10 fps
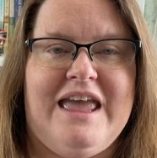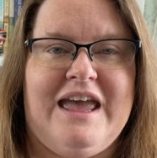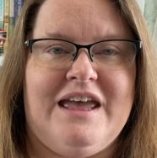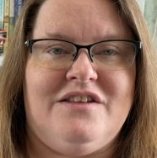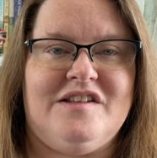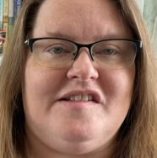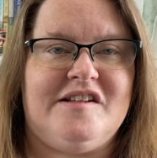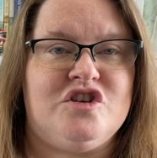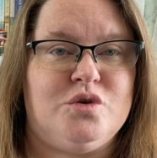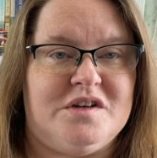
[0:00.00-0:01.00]
And this is
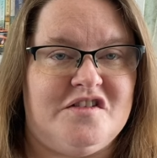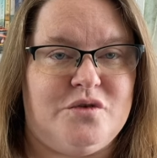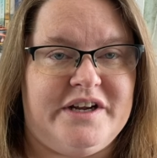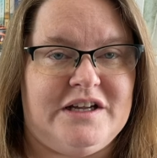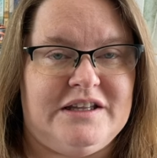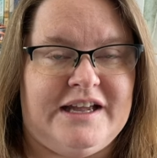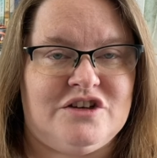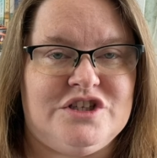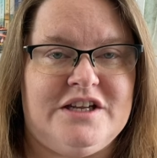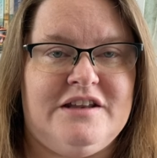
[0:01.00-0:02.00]
a short story
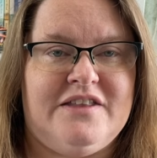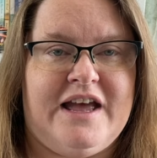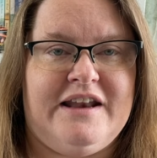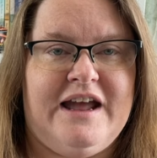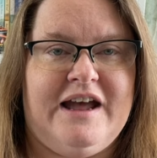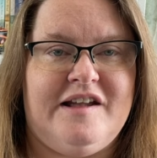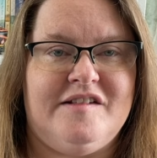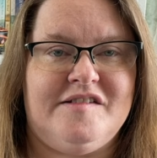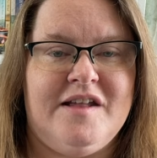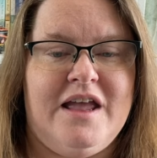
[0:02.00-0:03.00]
collection that
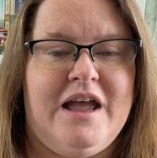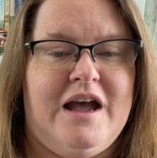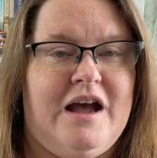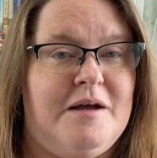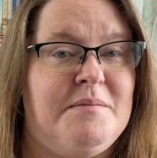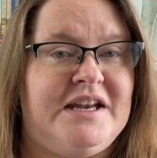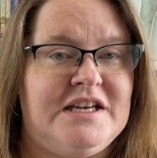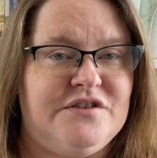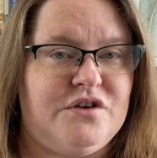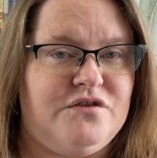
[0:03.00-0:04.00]
has uh, many
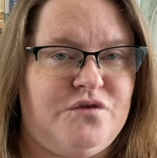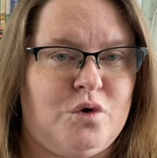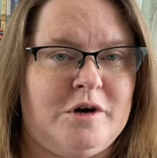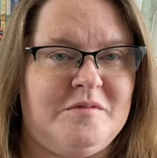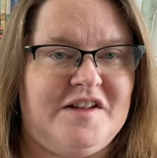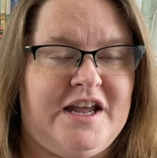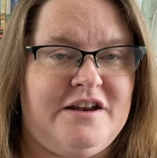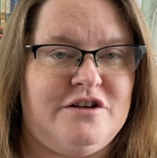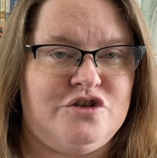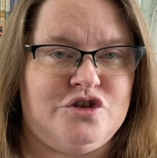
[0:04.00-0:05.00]
different forms
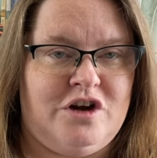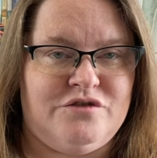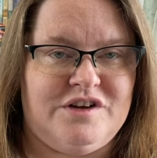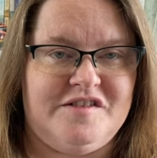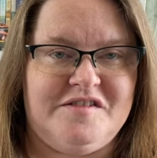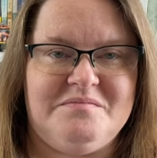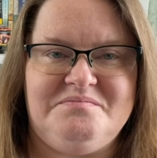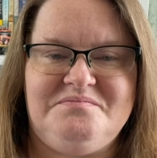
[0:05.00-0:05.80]
and genres.